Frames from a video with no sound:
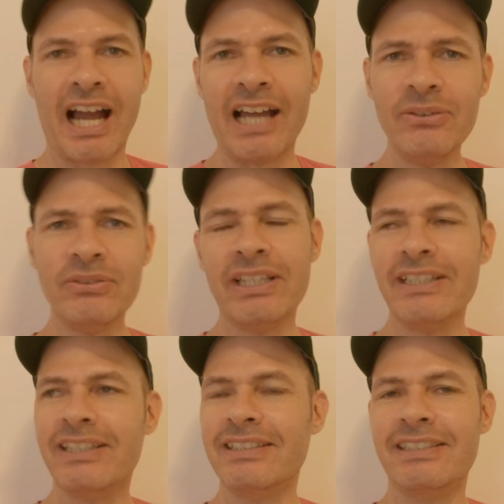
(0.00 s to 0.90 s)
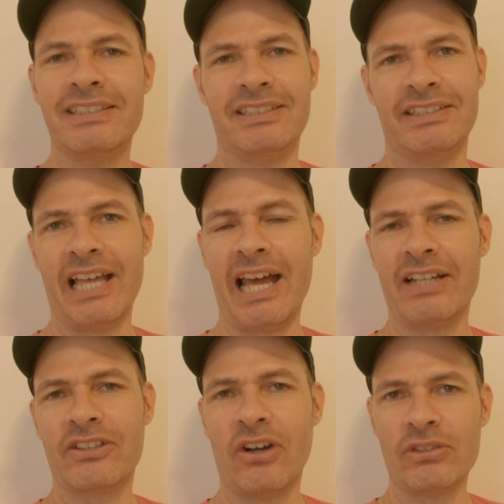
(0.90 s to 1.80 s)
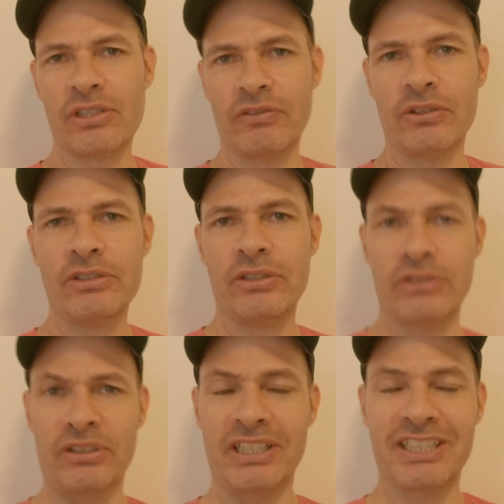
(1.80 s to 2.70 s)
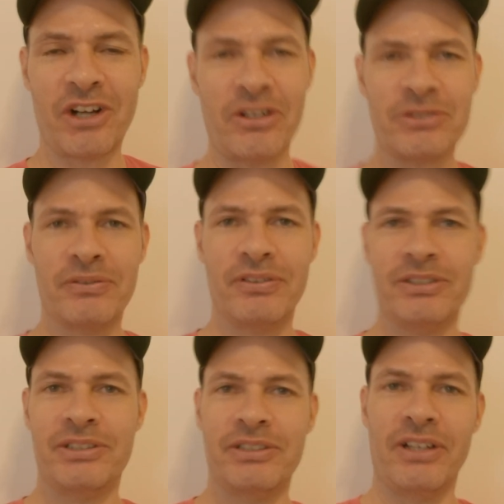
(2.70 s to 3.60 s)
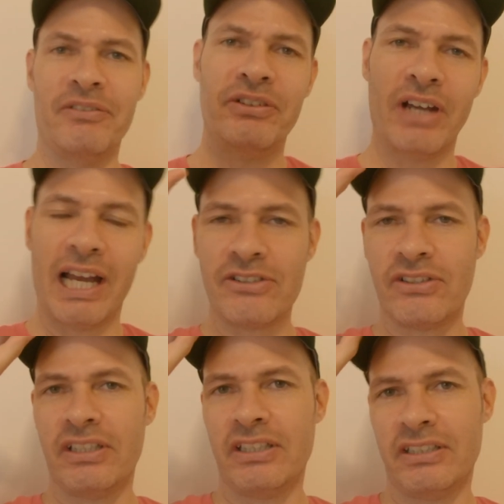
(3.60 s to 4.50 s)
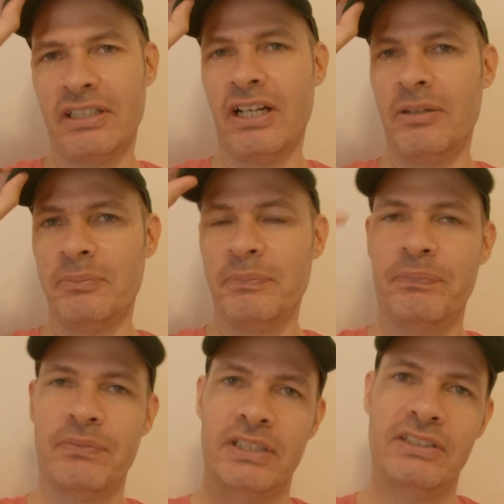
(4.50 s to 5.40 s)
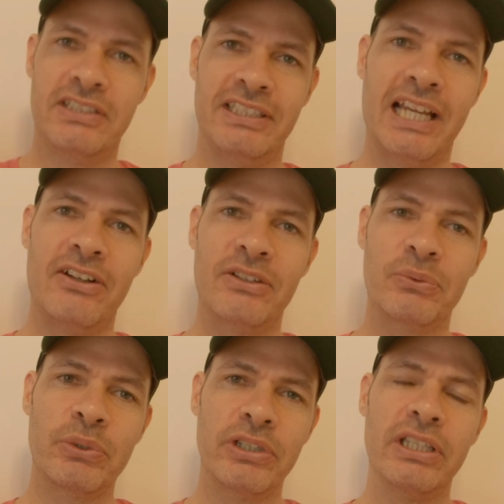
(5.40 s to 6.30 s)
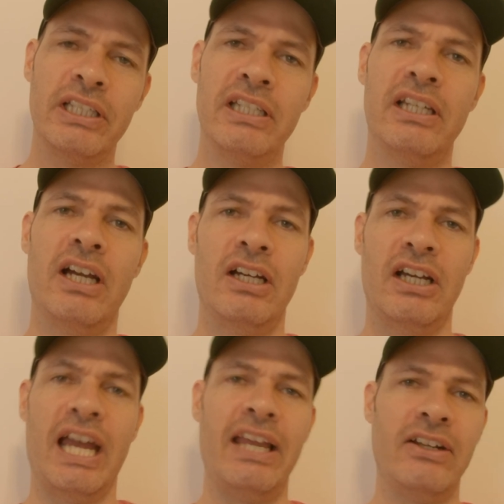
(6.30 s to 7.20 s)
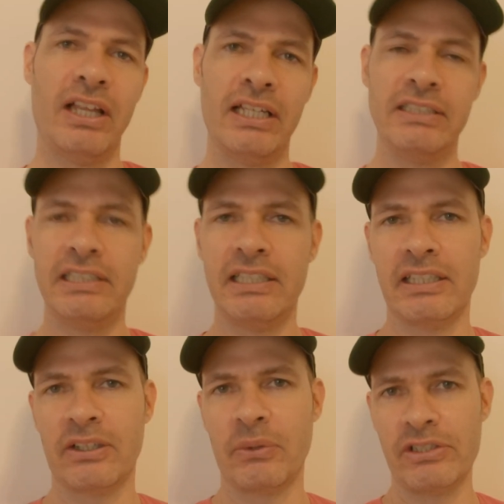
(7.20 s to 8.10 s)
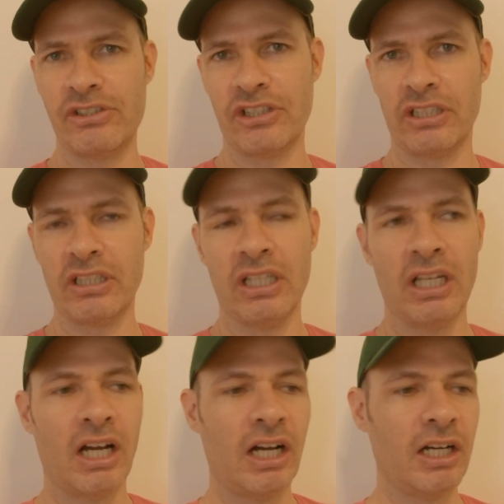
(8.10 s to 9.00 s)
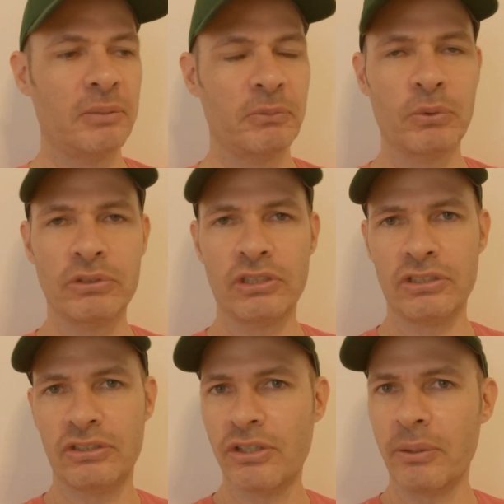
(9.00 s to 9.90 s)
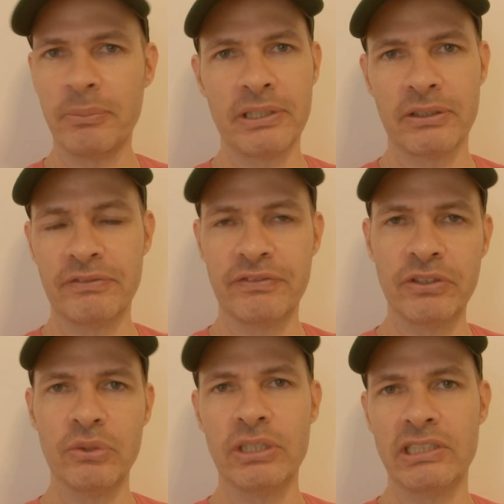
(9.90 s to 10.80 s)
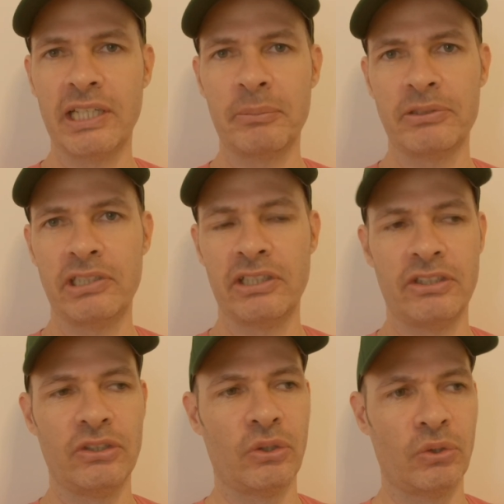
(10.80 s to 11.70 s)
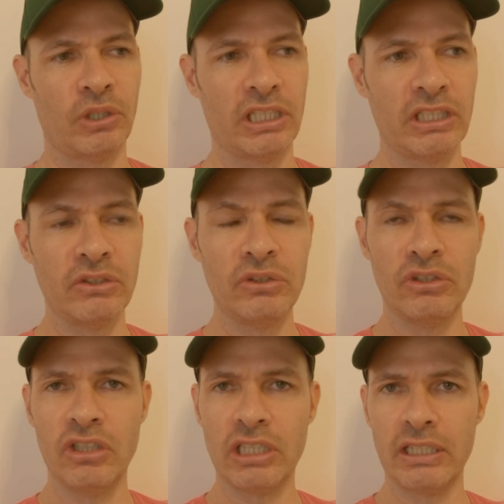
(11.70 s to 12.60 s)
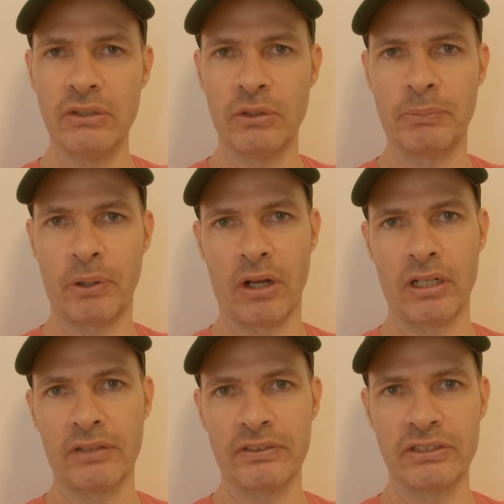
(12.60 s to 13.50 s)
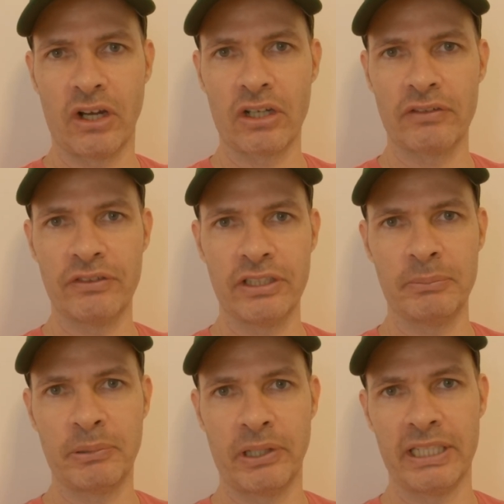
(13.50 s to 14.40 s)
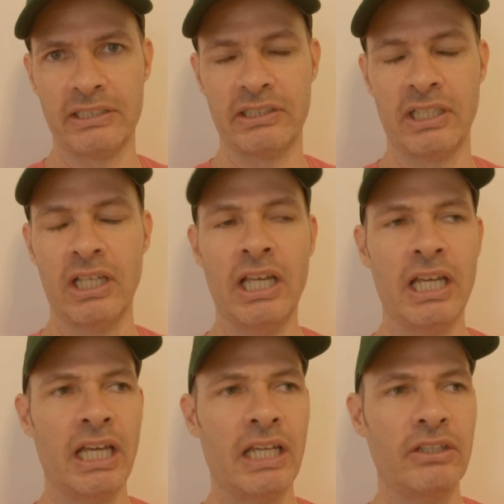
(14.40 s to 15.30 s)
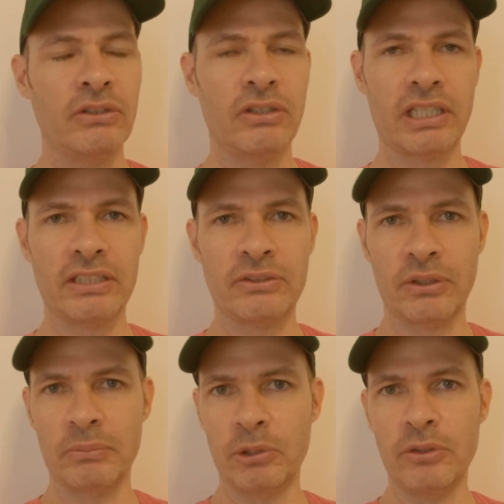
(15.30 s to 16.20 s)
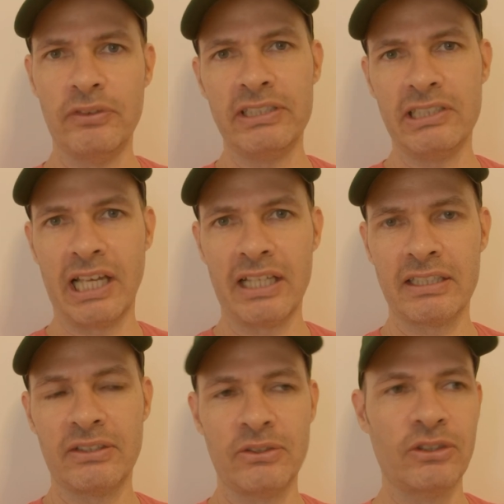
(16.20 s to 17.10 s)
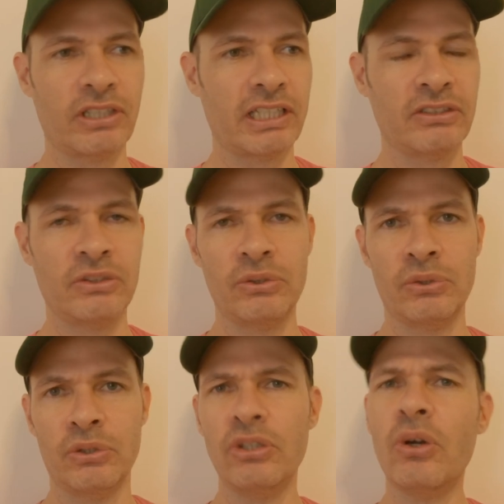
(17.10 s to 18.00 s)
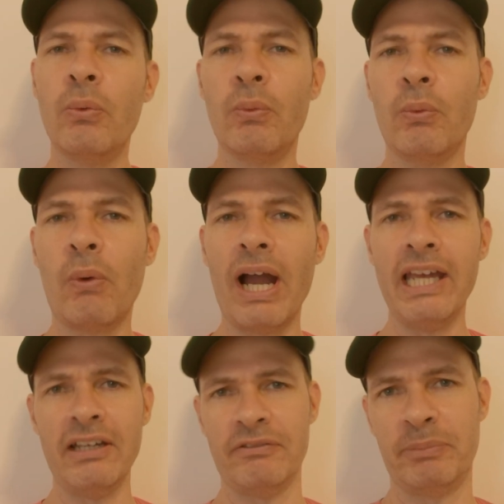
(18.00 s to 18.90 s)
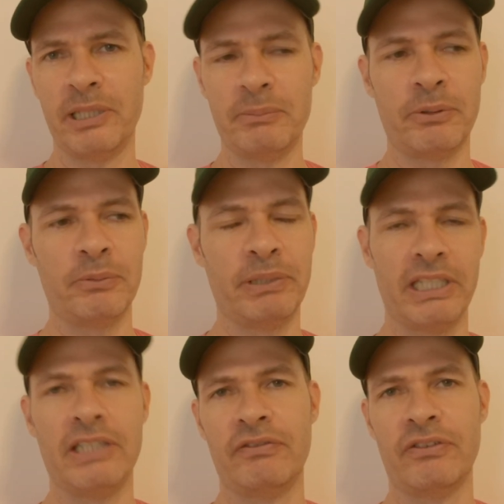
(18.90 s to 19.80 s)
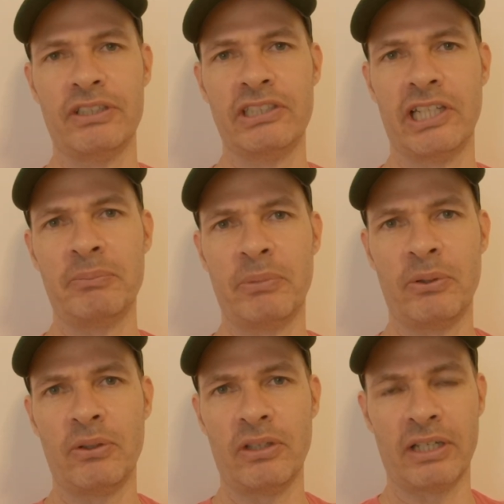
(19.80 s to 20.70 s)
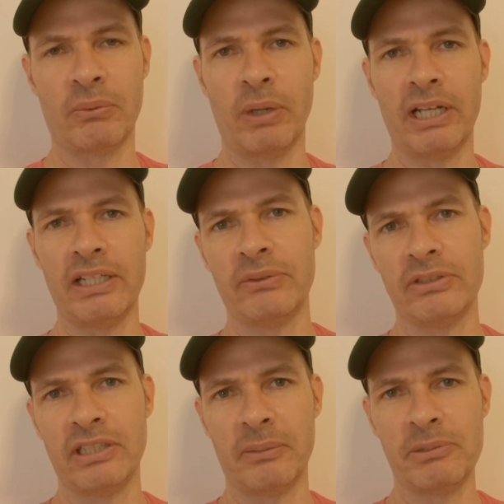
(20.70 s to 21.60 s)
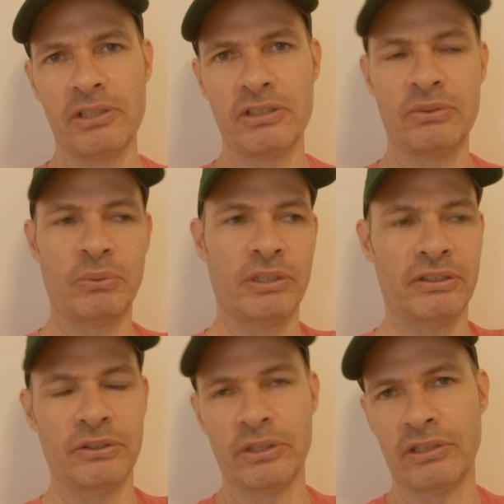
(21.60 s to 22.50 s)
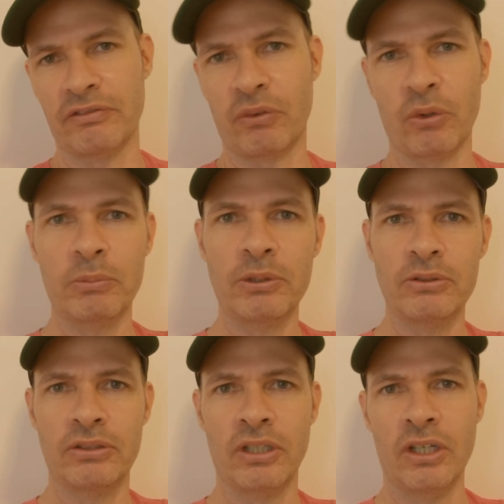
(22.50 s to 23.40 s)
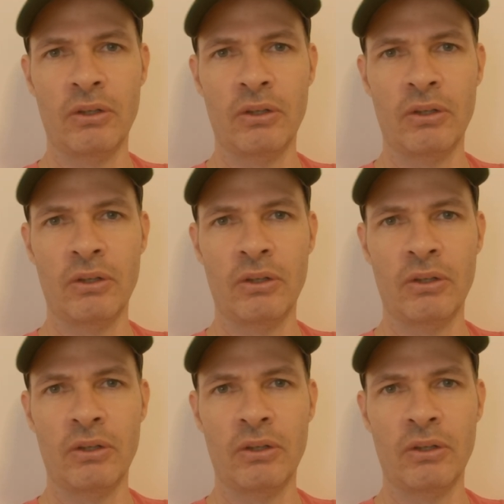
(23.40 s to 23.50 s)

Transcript: I don't think this is that controversial if you actually sit down and really analyze it. The question. We'll just jump into a few examples here. You know, you look into a product photography place, you look into a movie set, you look into, you know, why have people been, for example, like wedding receptions when they're doing the formals?